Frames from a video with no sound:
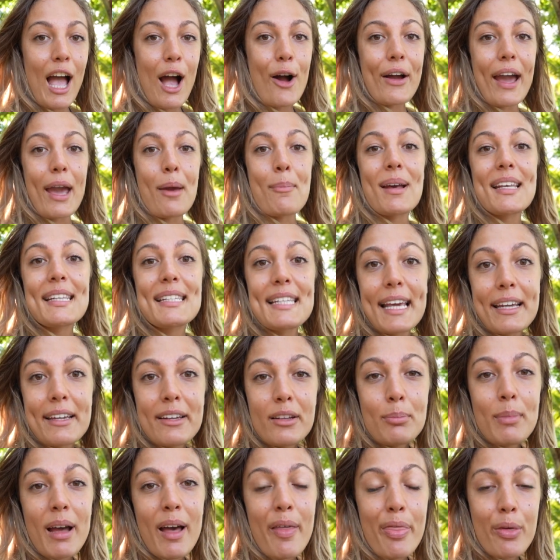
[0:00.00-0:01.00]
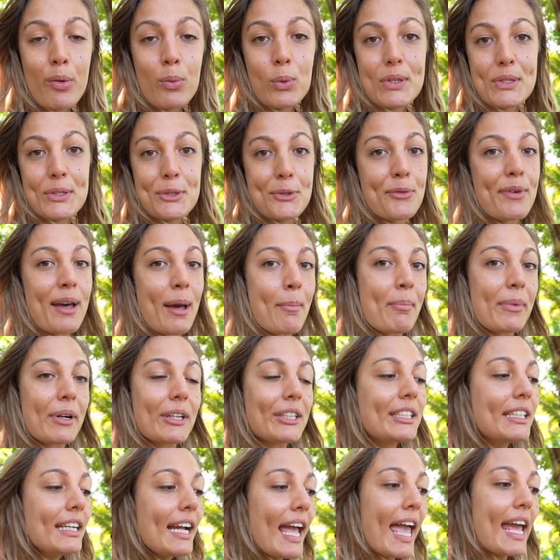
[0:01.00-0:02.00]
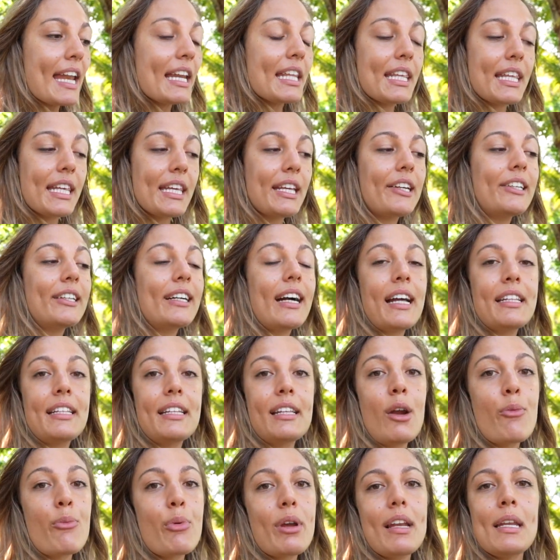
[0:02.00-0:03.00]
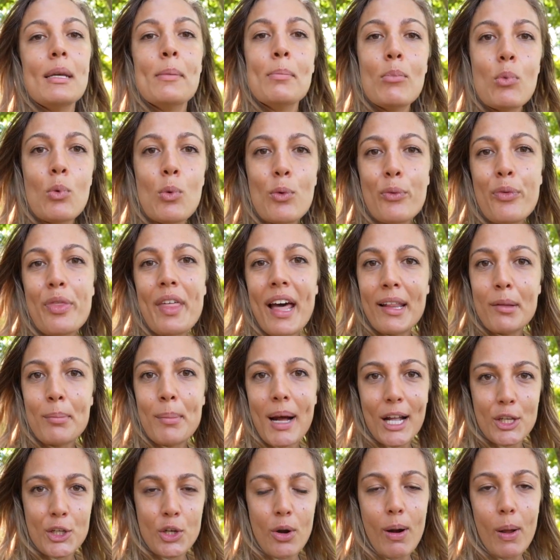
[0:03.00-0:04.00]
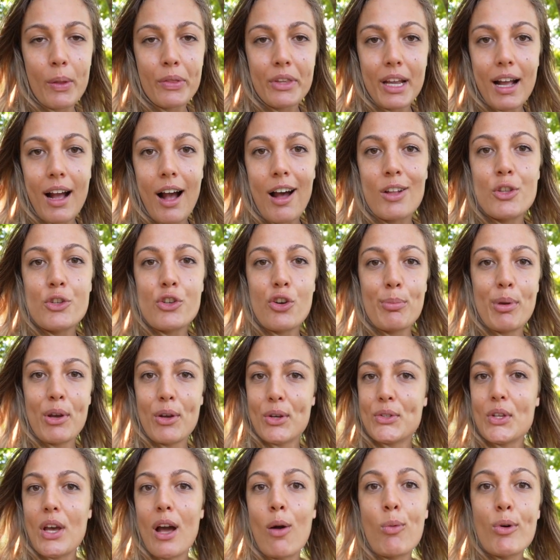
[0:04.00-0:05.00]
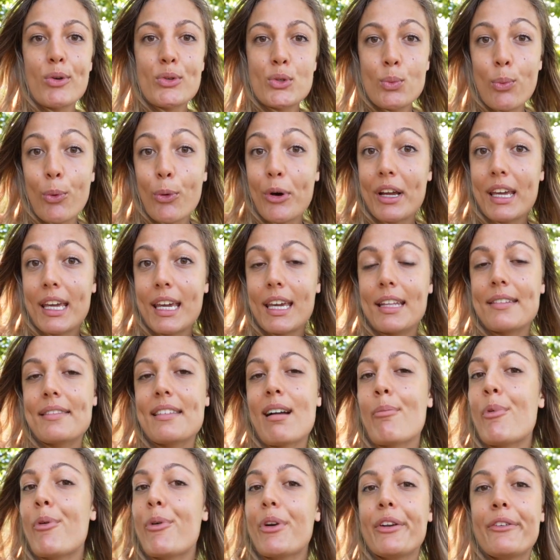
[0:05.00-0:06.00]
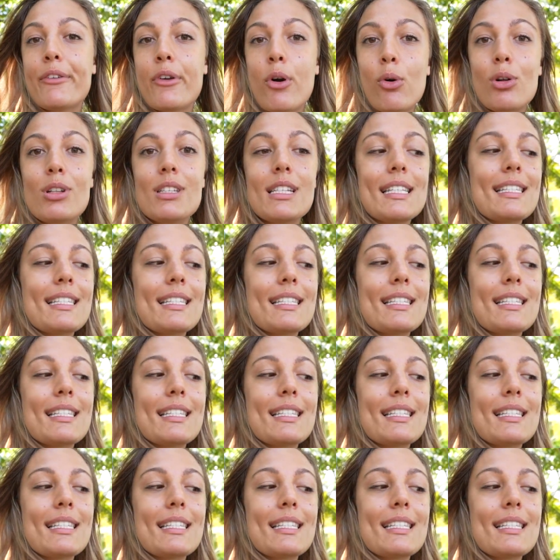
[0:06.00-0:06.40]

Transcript: Okay, my second month was November, and here I didn't really move that much around the country because I was working in Tamarindo all the